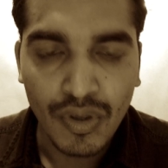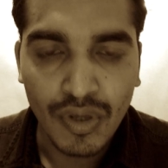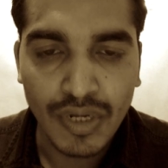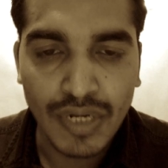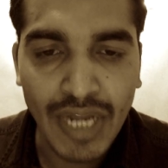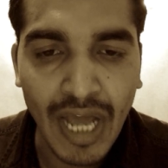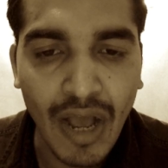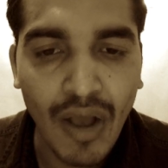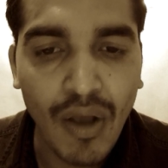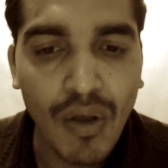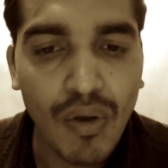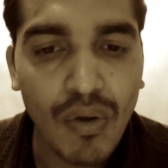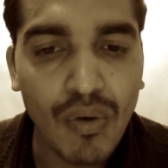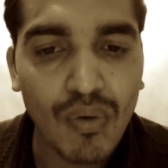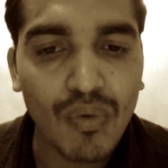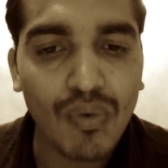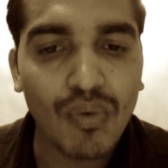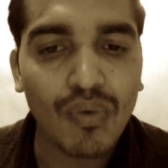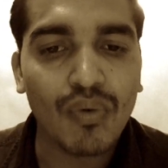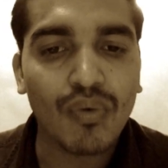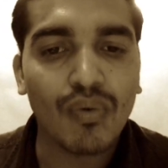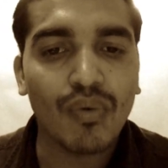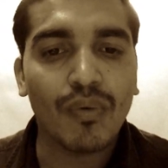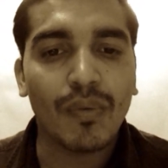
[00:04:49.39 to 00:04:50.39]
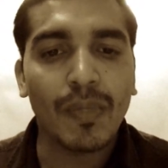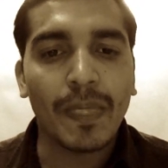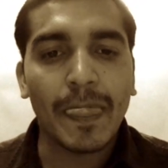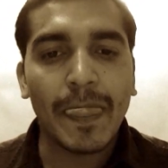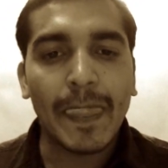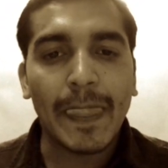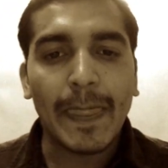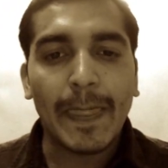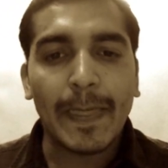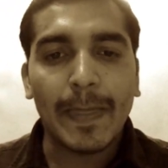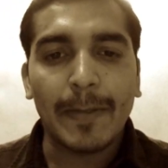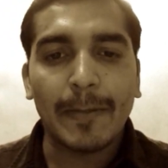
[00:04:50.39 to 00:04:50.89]
Now,
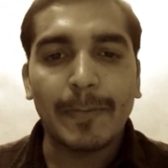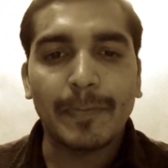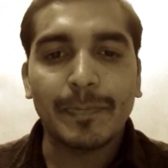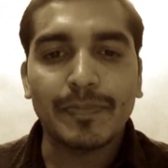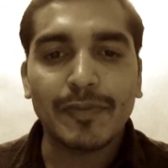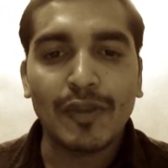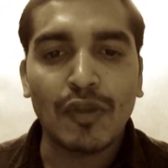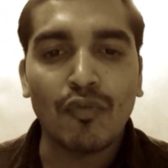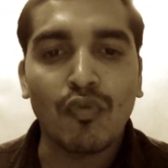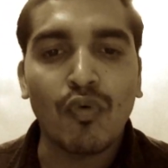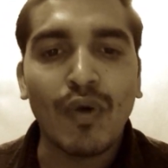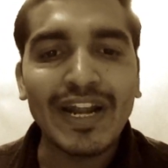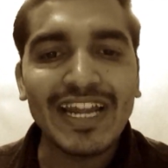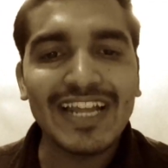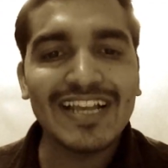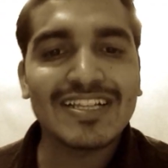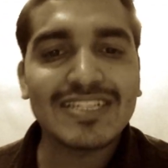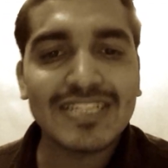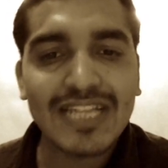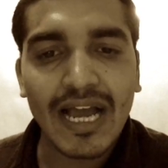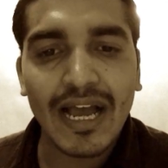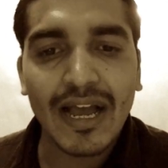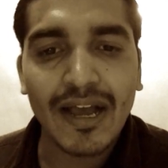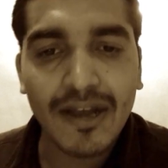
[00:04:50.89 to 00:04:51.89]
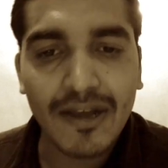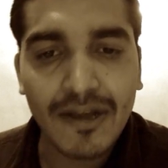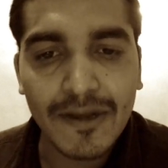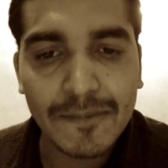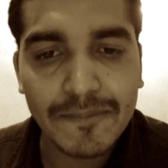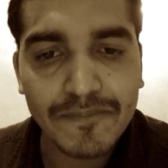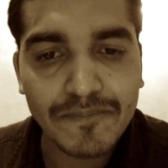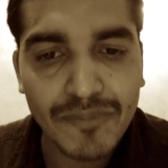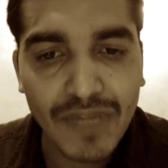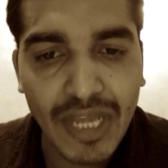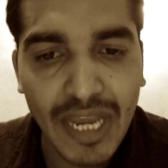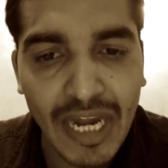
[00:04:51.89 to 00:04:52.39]
what is the
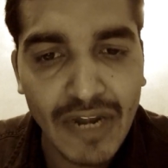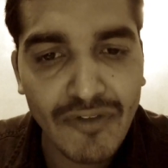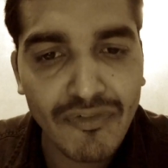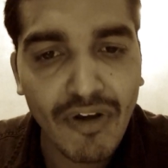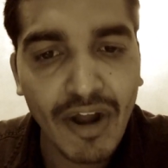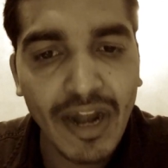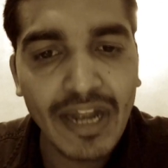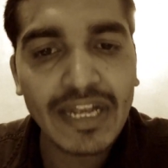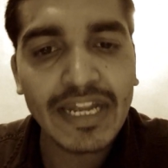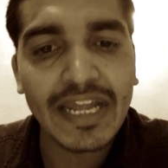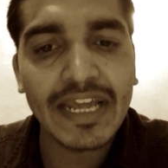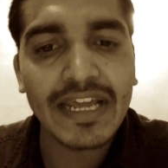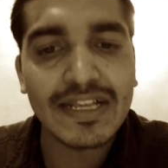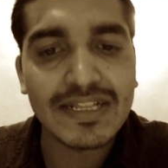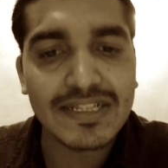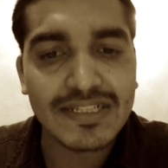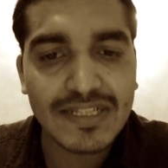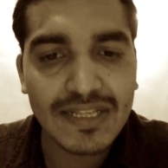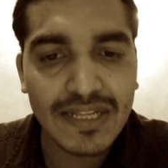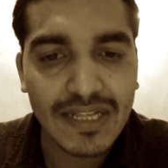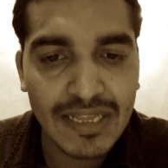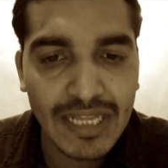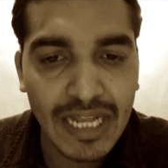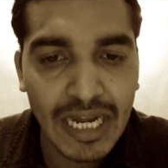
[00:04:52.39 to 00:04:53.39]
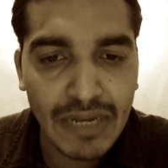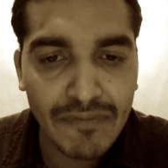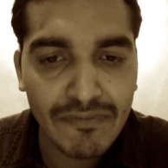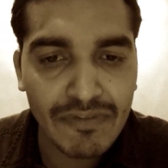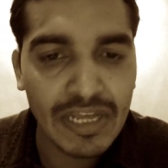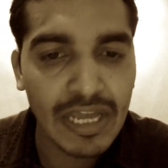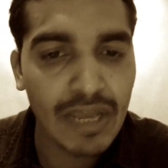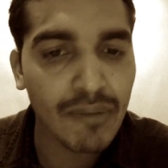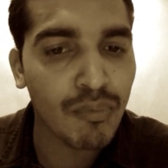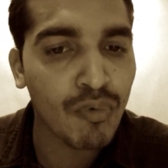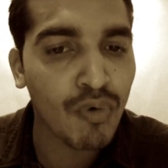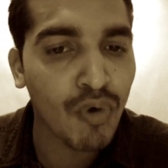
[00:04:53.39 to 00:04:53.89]
advantage that
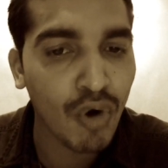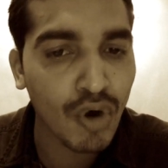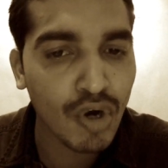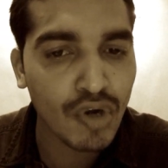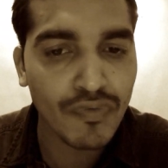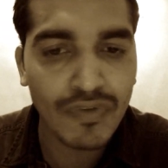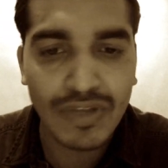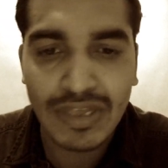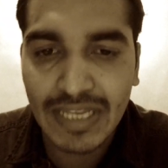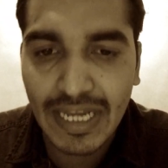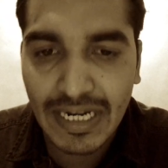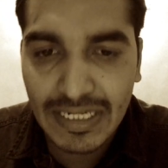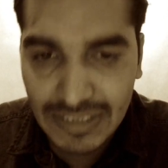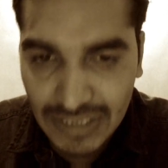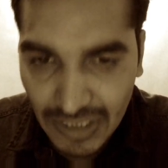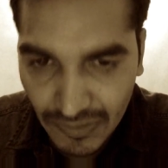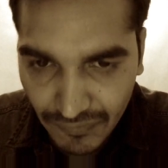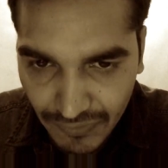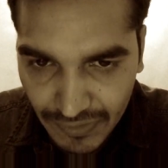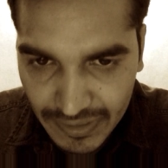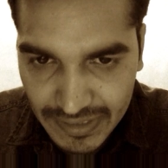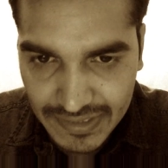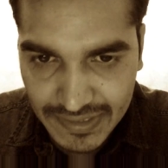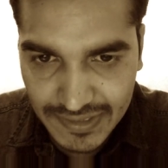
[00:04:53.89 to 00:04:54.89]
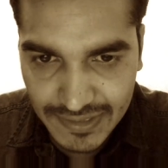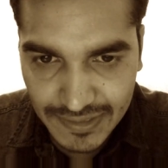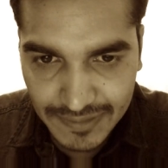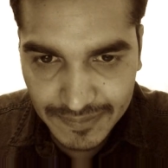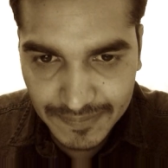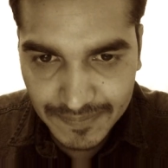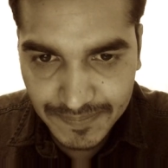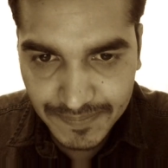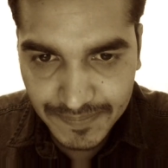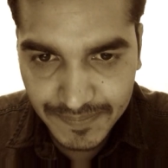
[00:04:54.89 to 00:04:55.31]
we have got with the interface?